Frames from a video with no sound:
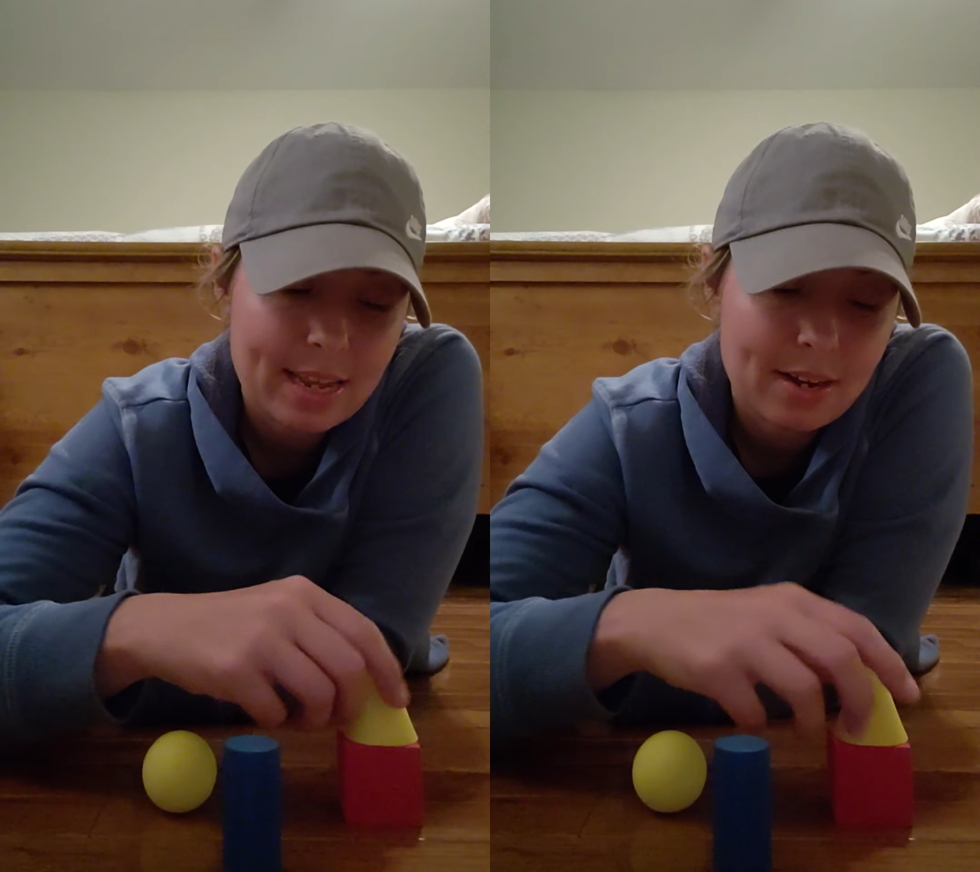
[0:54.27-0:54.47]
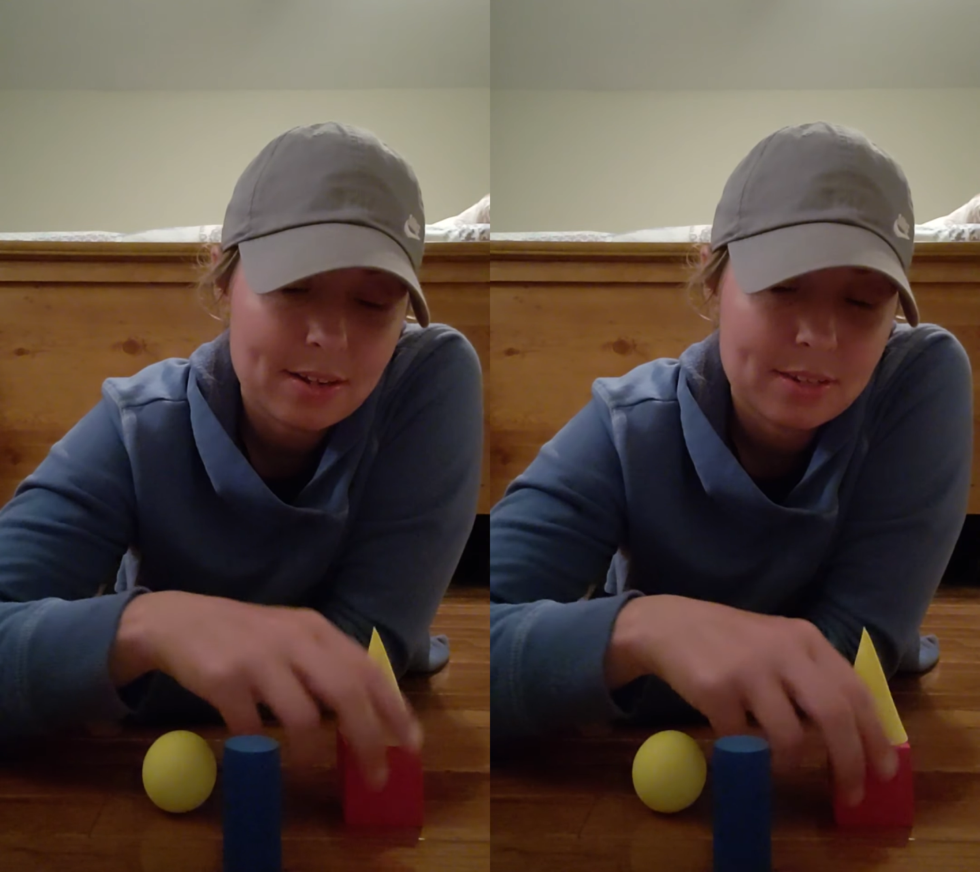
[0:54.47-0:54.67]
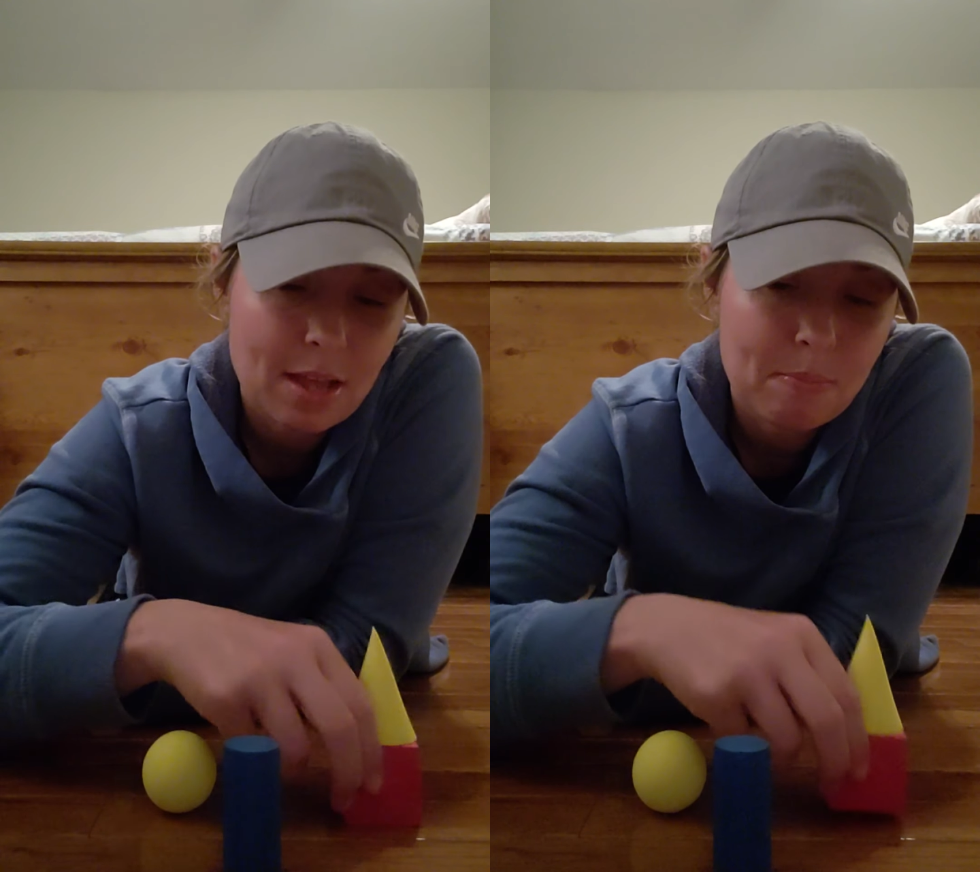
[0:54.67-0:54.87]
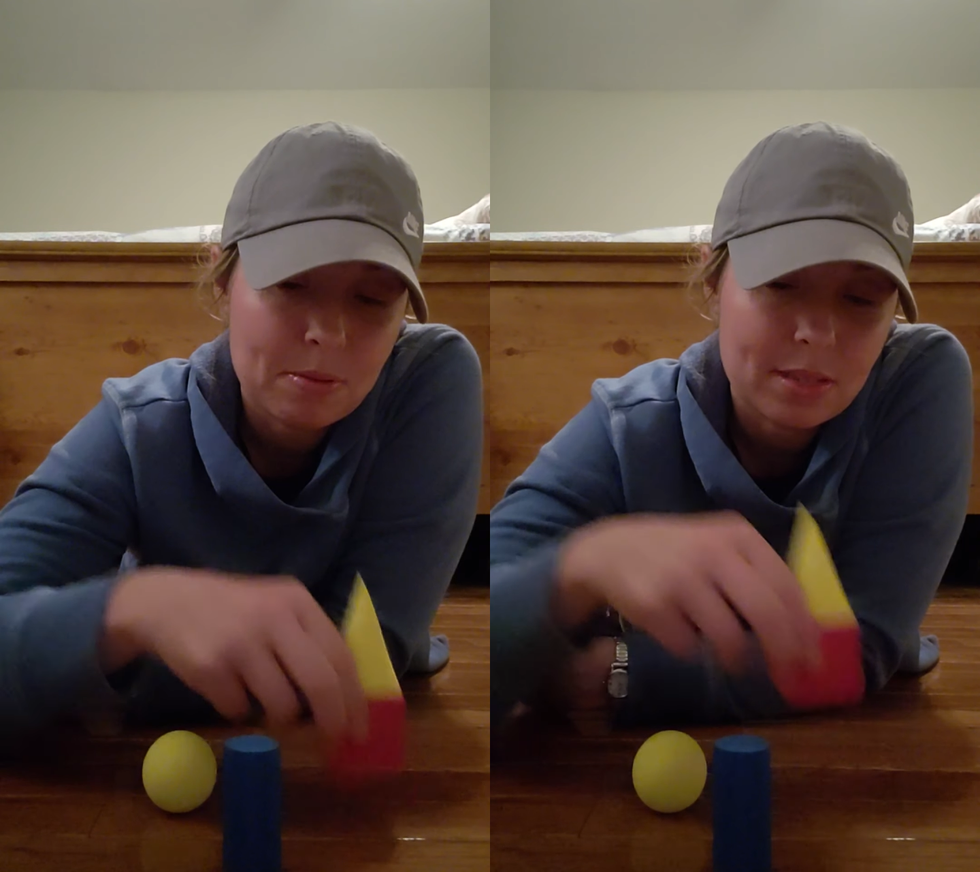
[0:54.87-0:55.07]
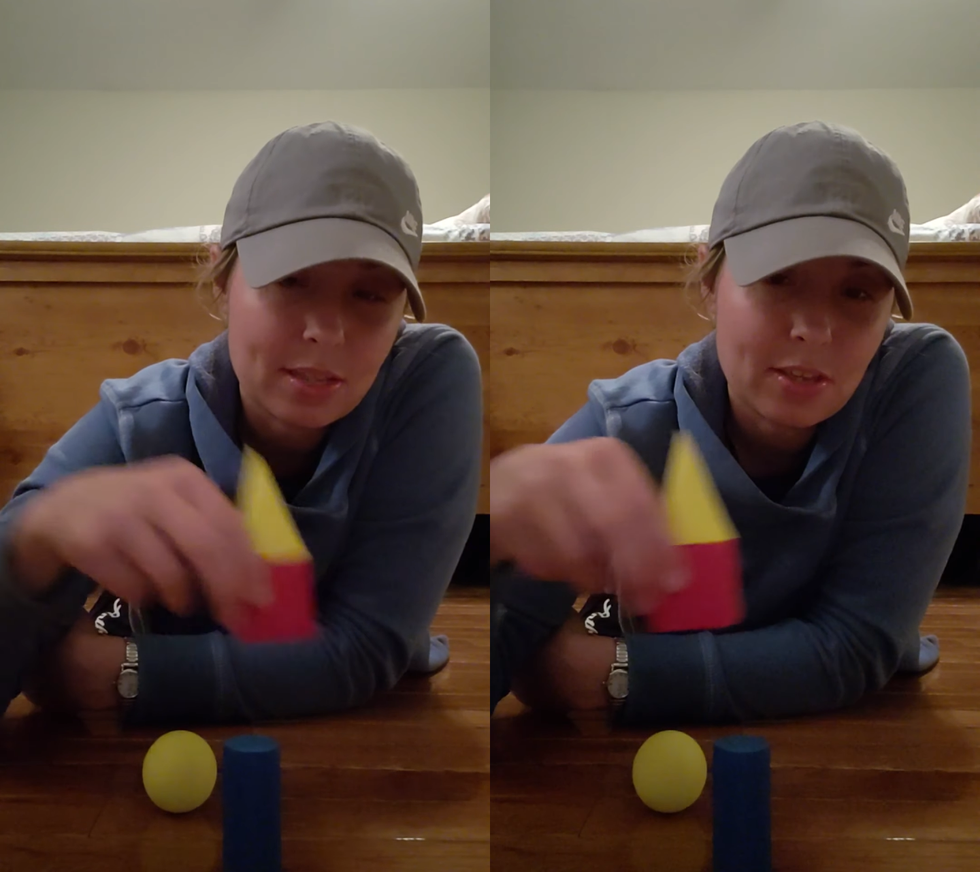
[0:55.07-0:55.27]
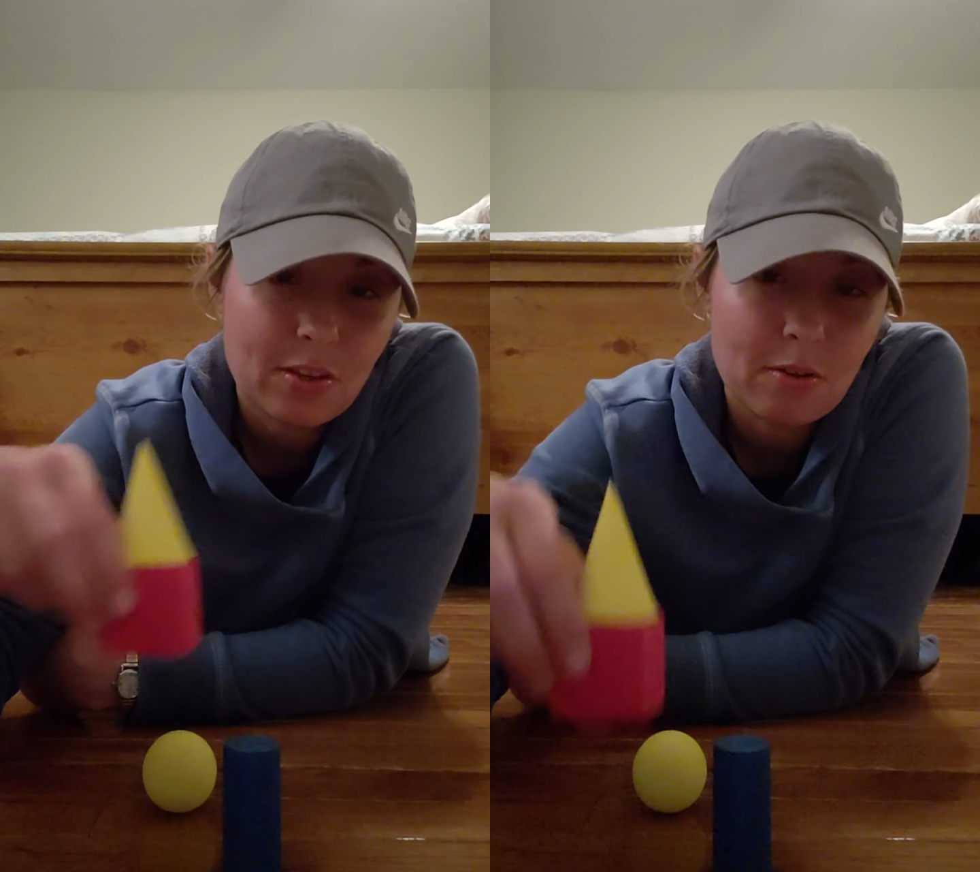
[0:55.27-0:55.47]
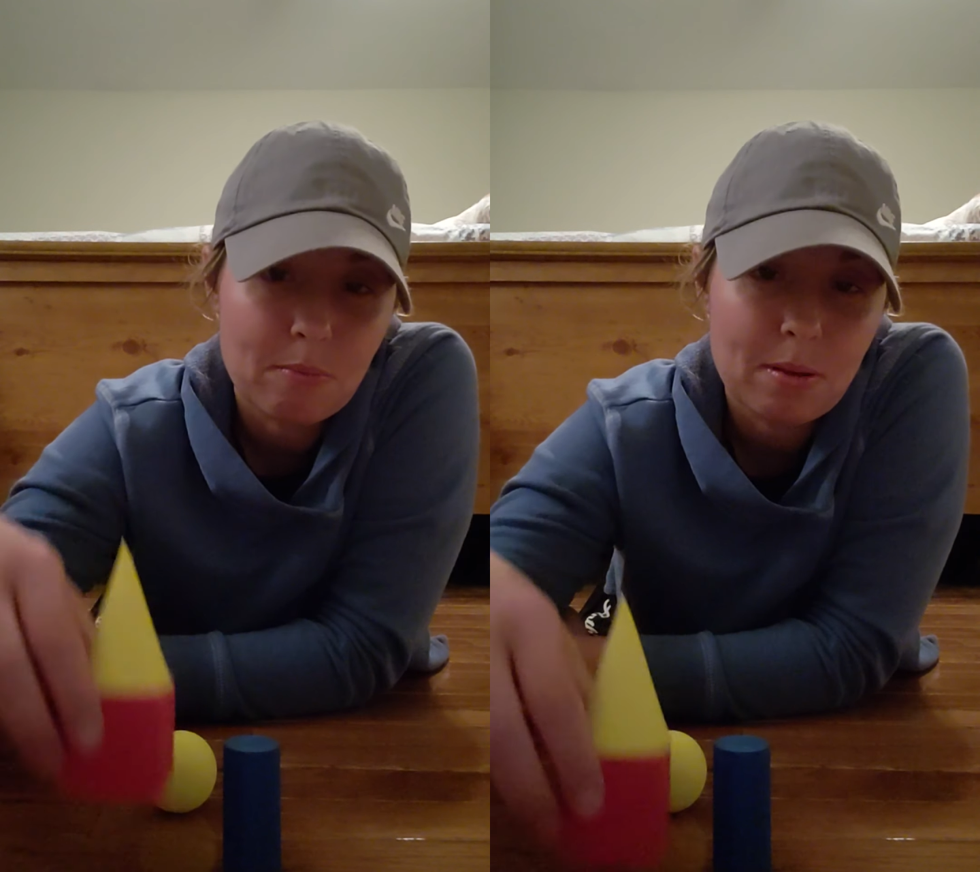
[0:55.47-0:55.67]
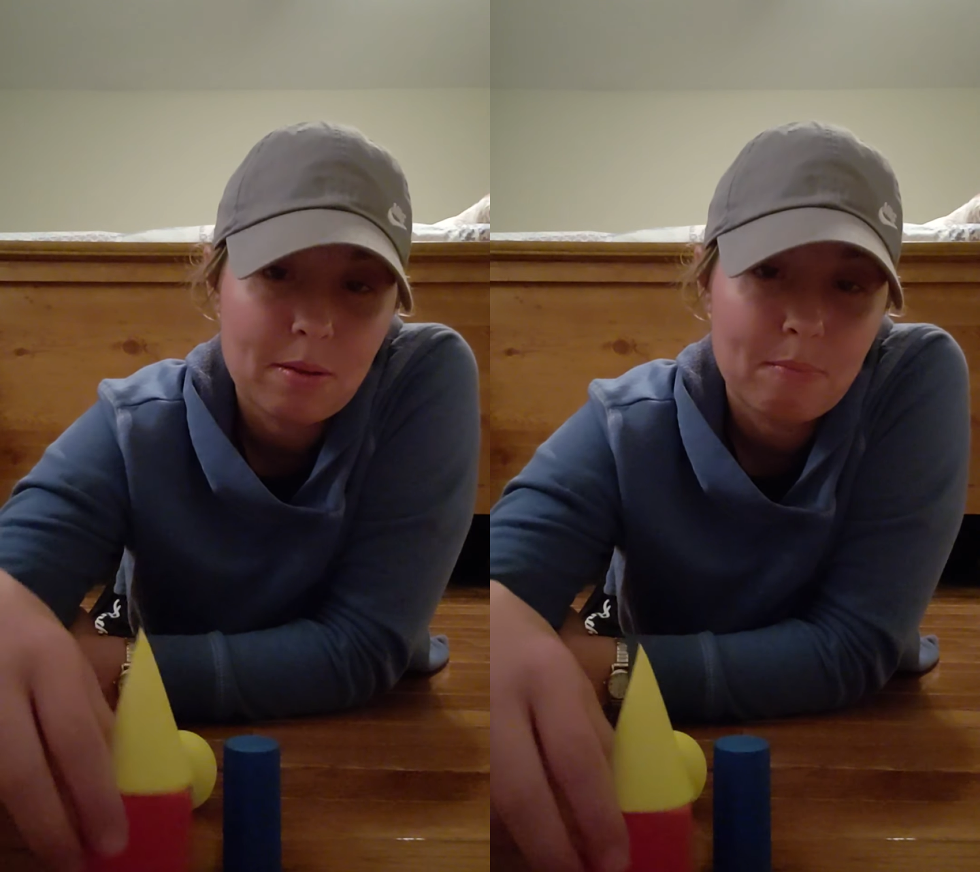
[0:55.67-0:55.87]
it on top of the
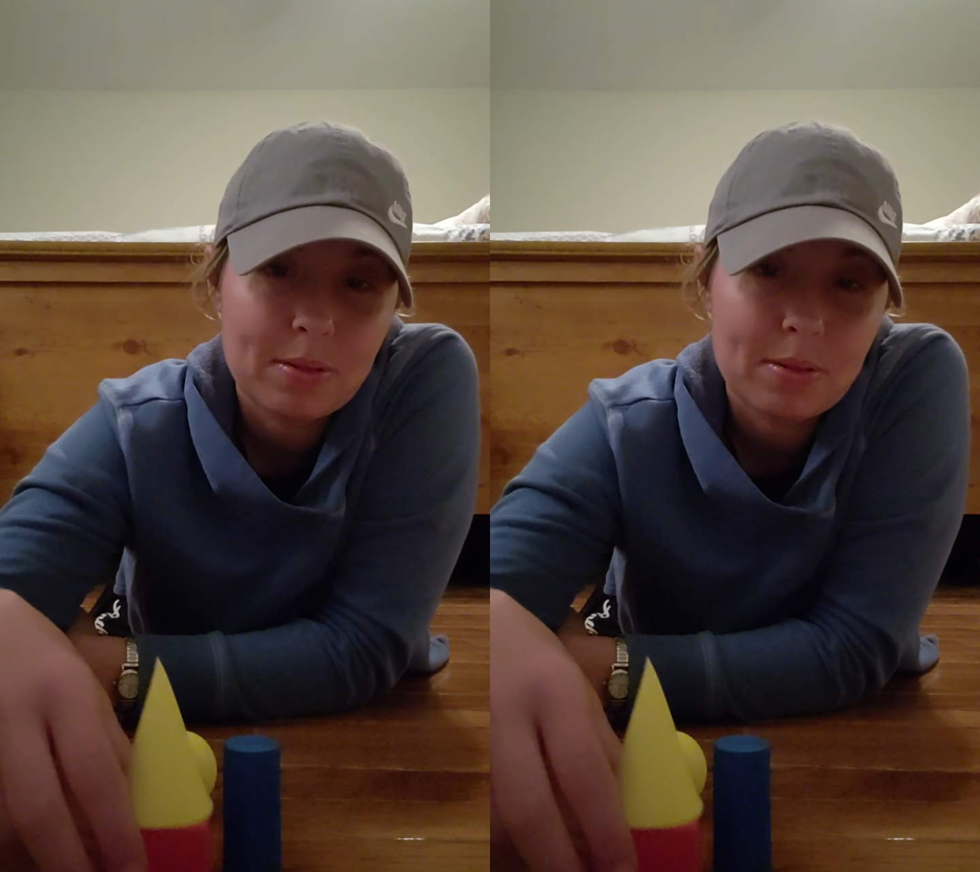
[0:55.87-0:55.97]
cube.